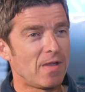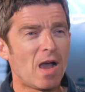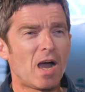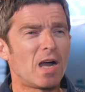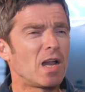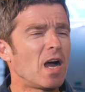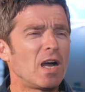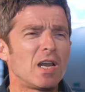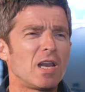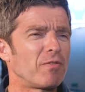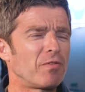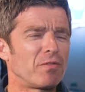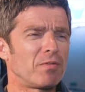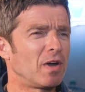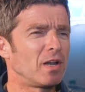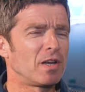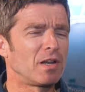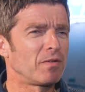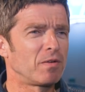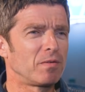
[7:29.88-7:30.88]
yeah, I, I
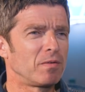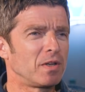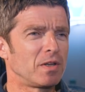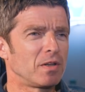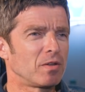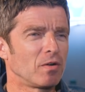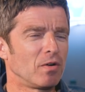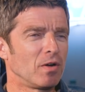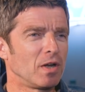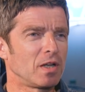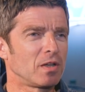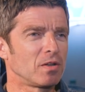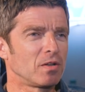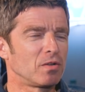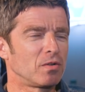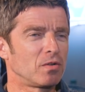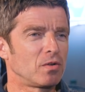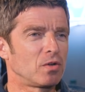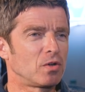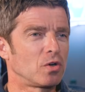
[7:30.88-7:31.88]
never I never really thought
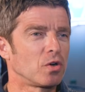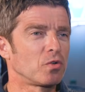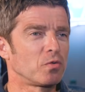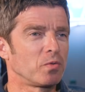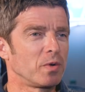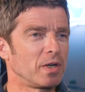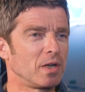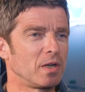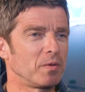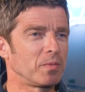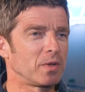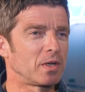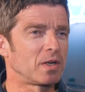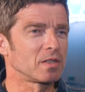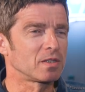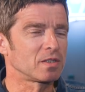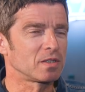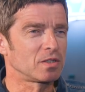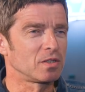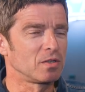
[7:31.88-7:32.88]
England could win it
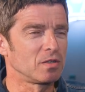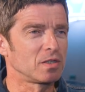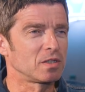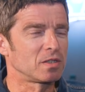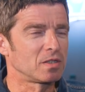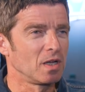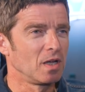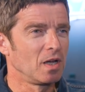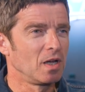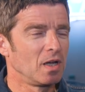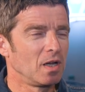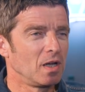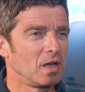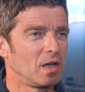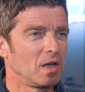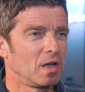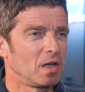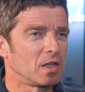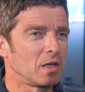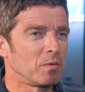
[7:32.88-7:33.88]
because as soon as
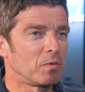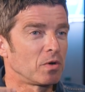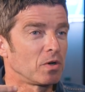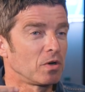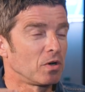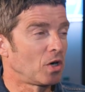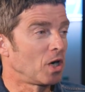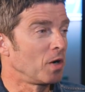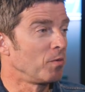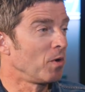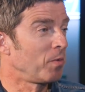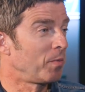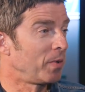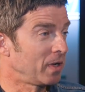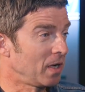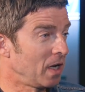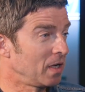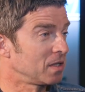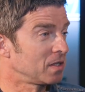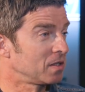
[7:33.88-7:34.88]
they were going to come up
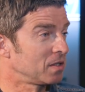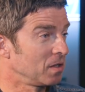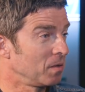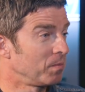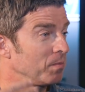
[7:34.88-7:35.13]
against